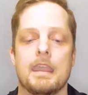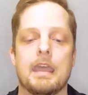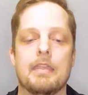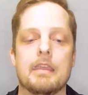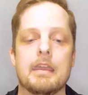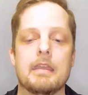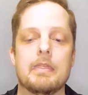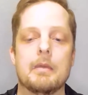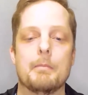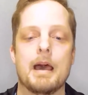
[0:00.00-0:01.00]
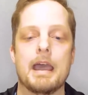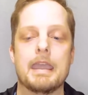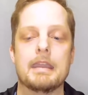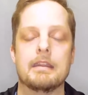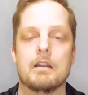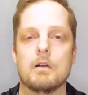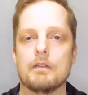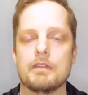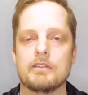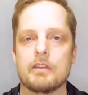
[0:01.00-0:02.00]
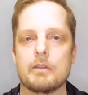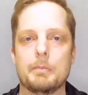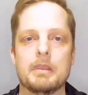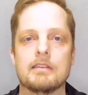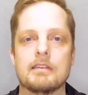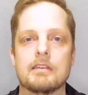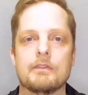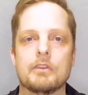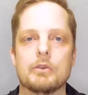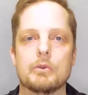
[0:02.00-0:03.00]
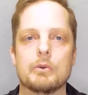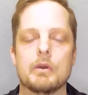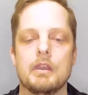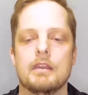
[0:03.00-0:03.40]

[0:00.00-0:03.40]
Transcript: And then the mind and all of these other pieces of you